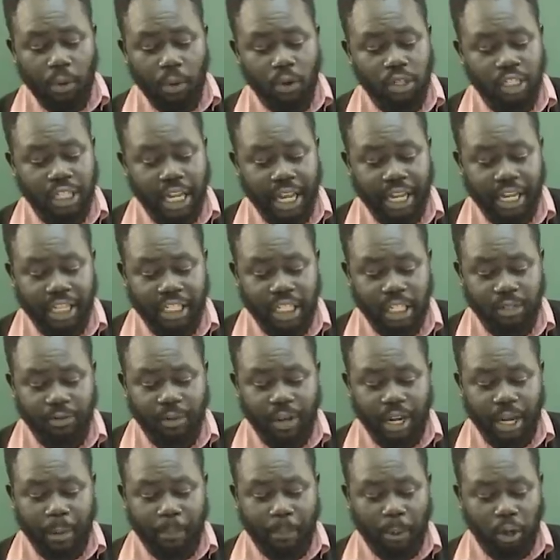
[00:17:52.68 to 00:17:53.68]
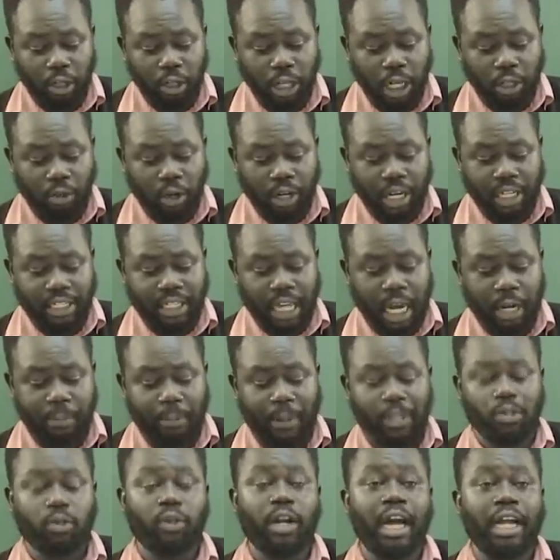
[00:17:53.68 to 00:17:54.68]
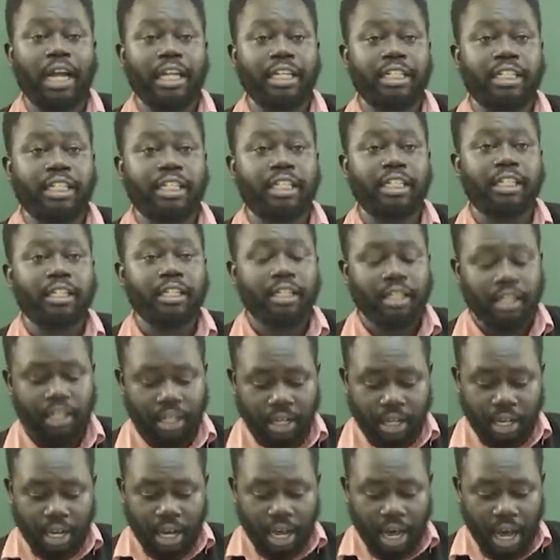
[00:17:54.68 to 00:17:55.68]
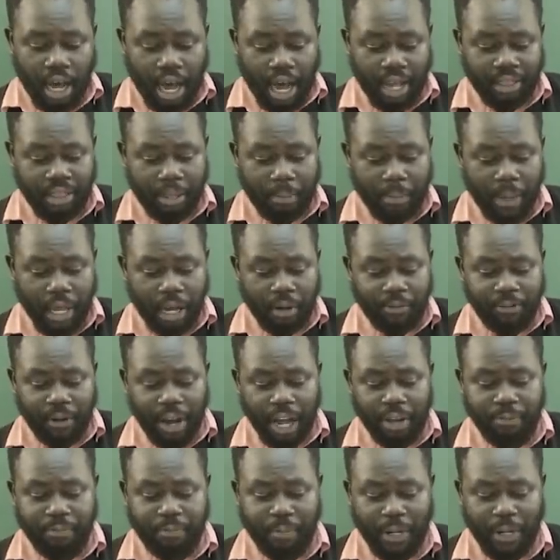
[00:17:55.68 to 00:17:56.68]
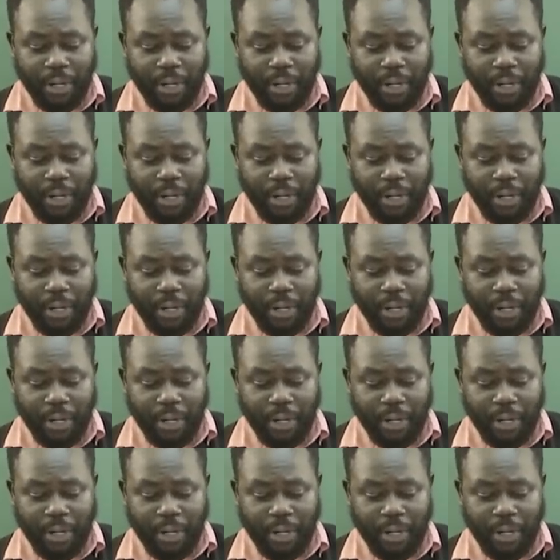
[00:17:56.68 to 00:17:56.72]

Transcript: I was saying, it is very important to understand personality. And the big five